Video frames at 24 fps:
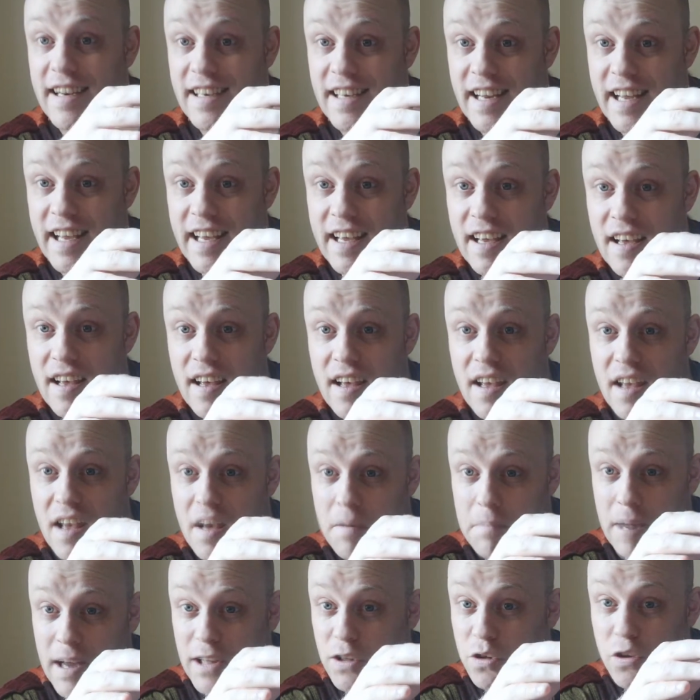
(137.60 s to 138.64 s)
D.
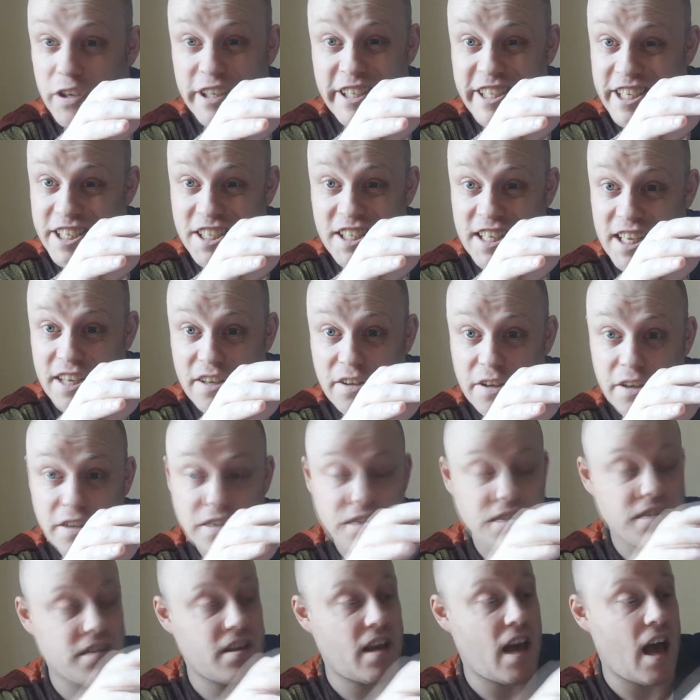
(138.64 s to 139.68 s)
Mein Deutsch ist nicht
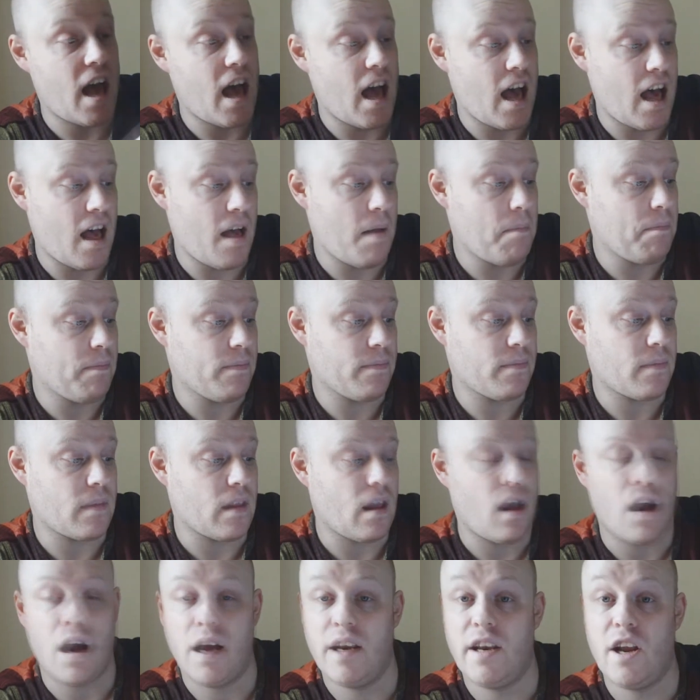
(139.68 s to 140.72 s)
gut.
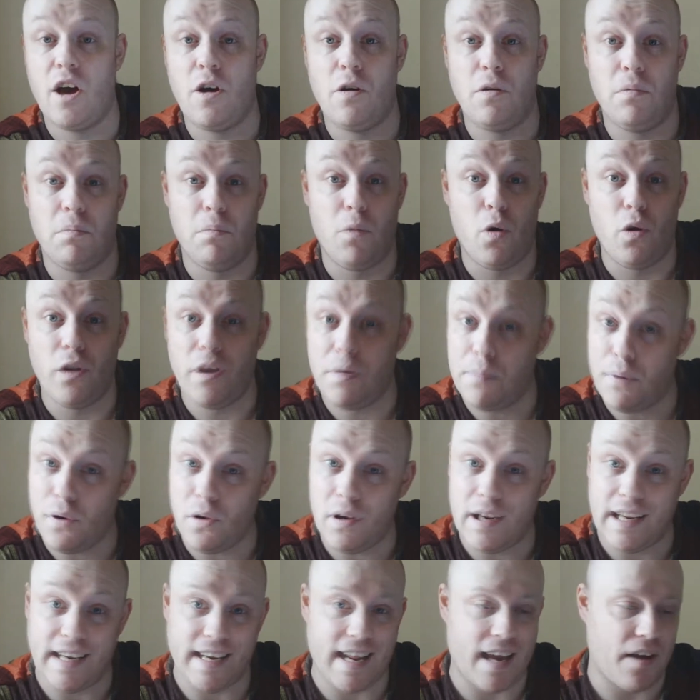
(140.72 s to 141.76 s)
I know more
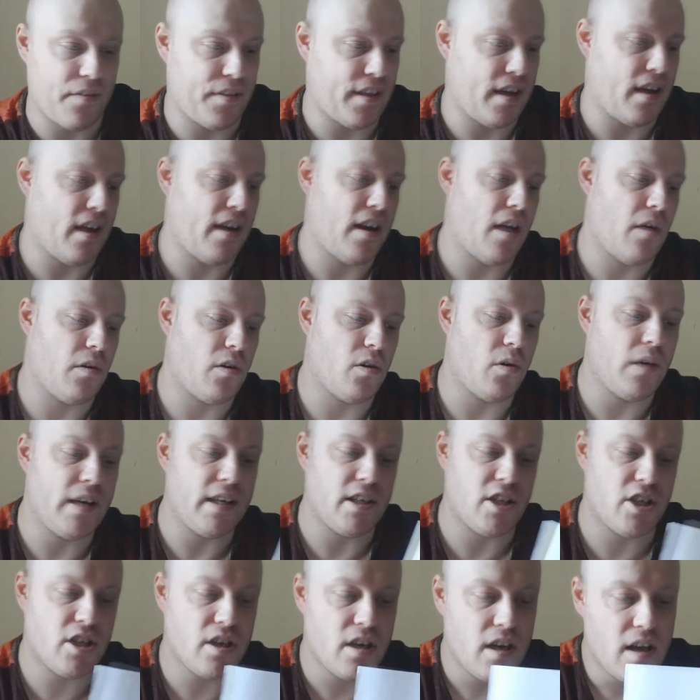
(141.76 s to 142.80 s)
Nepali now than I know
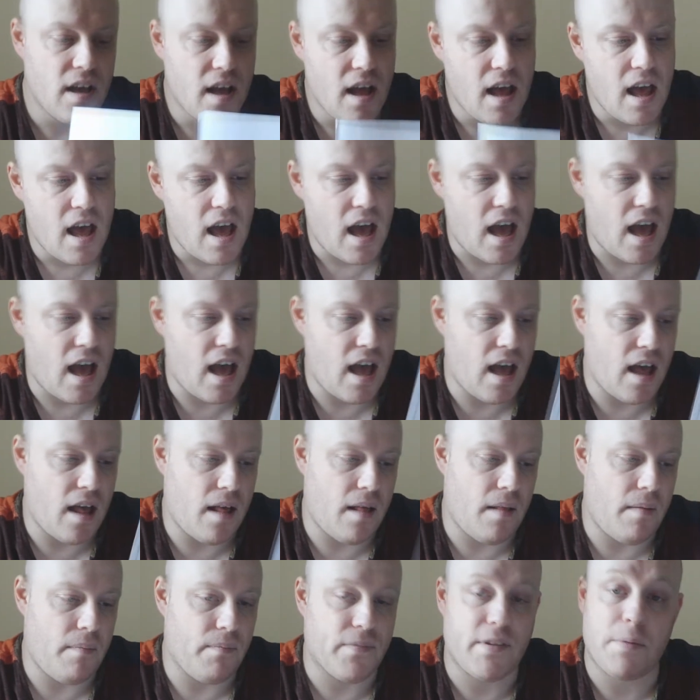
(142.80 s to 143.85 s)
Deutsch.
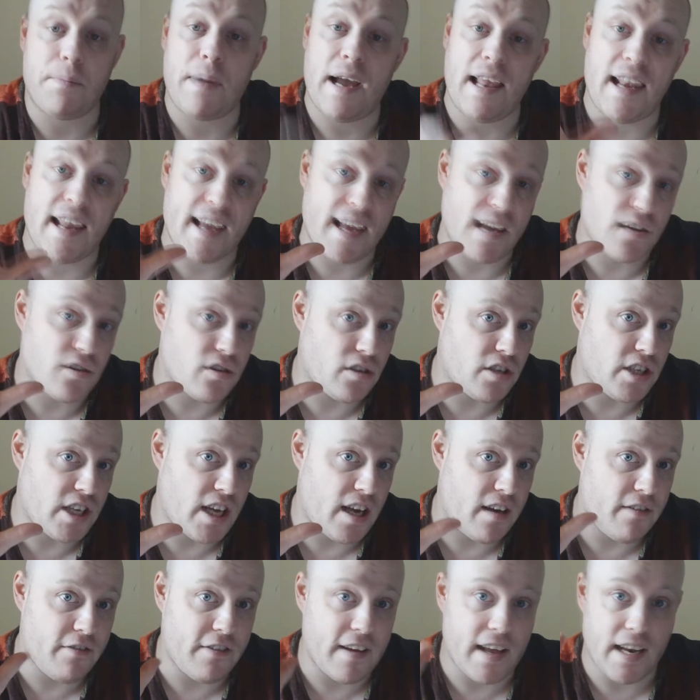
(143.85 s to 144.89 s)
Tapay Kasta
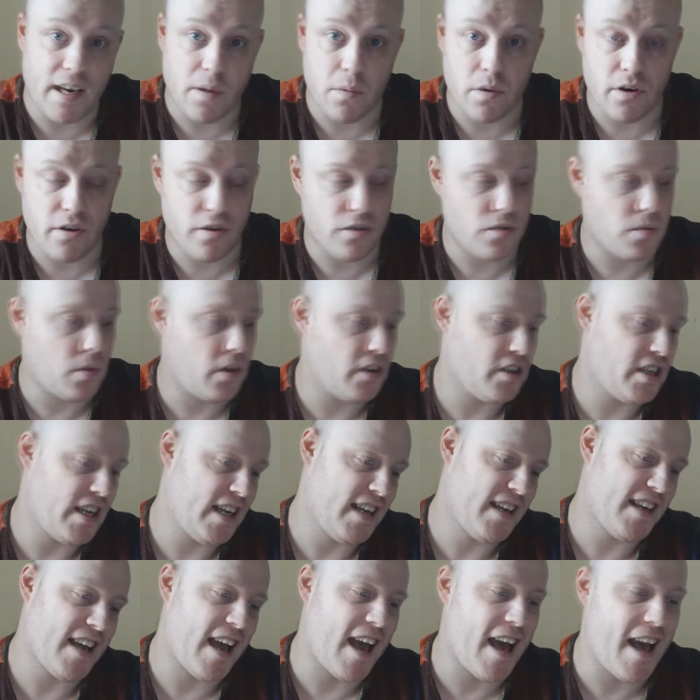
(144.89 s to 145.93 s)
Cha for anyone who's
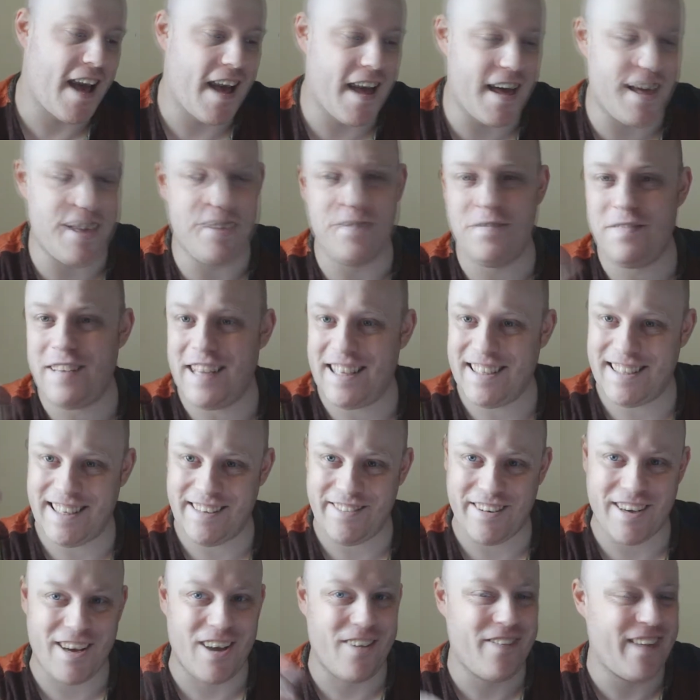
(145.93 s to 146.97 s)
watching. Please
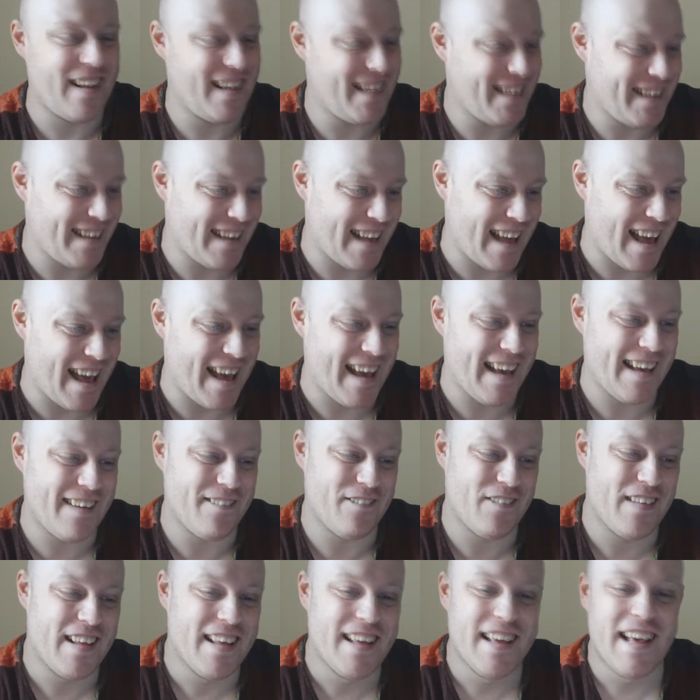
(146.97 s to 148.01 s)
leave a comment.
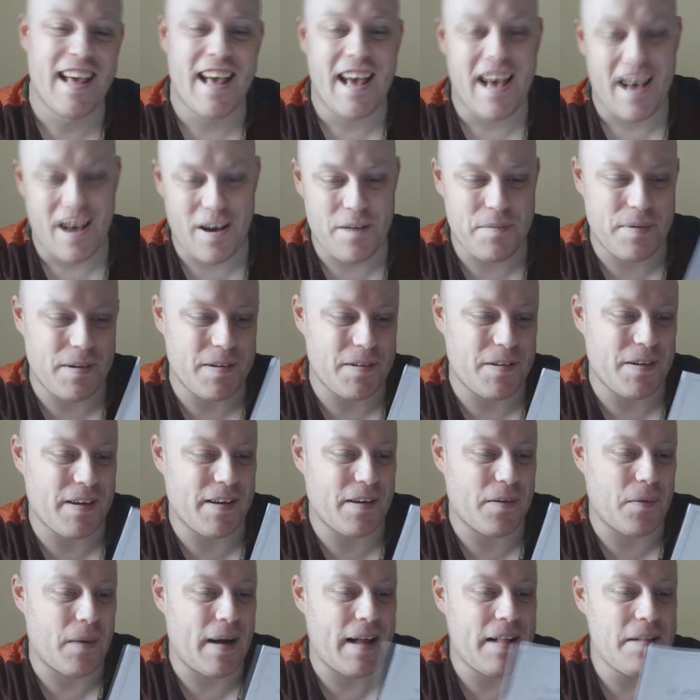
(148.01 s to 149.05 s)
Hope you're
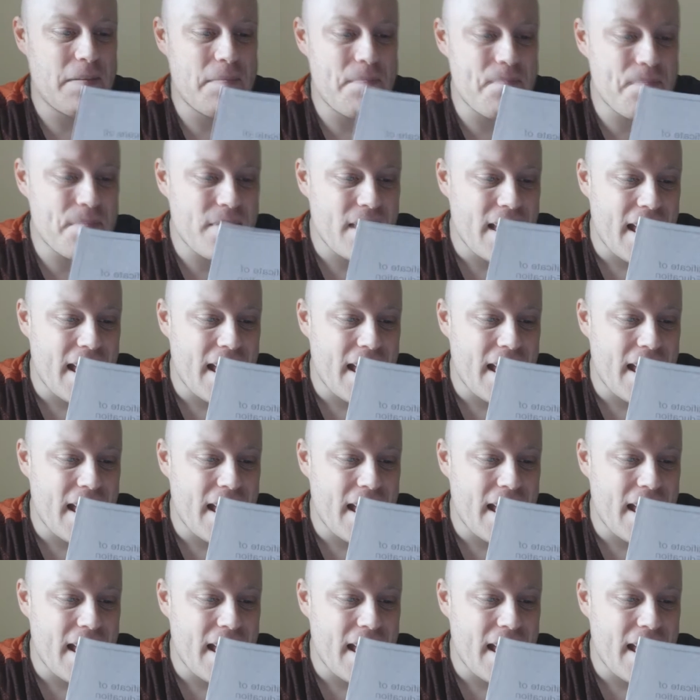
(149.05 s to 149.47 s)
doing well.